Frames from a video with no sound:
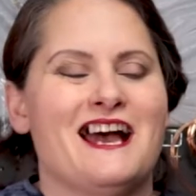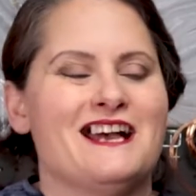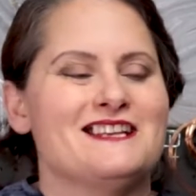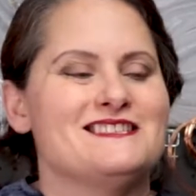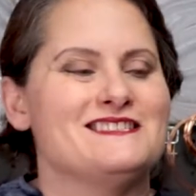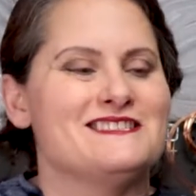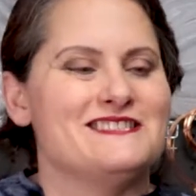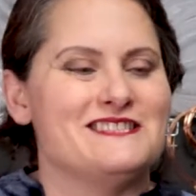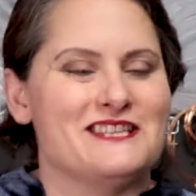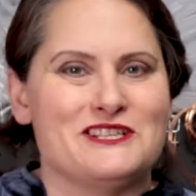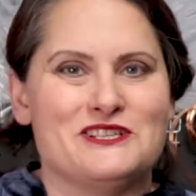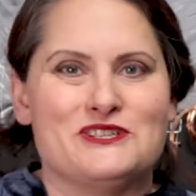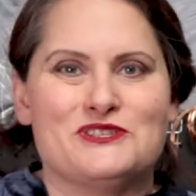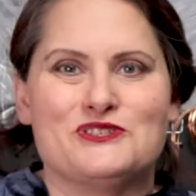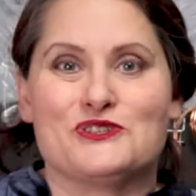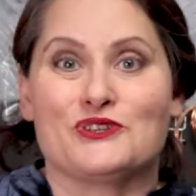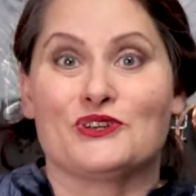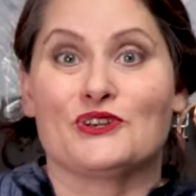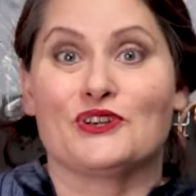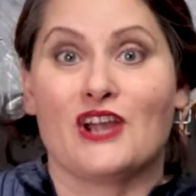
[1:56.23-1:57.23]

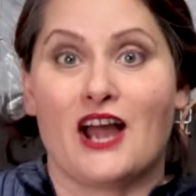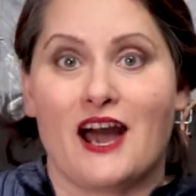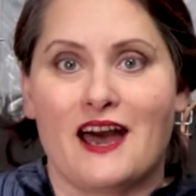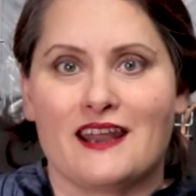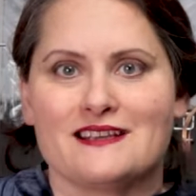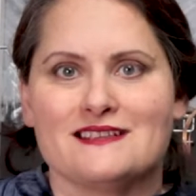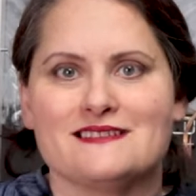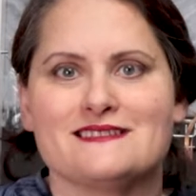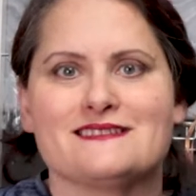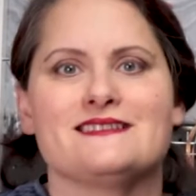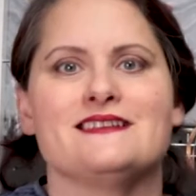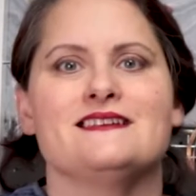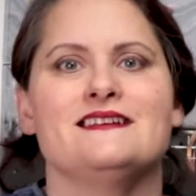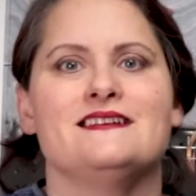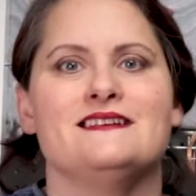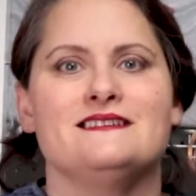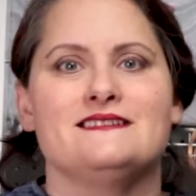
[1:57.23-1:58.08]
signature goddess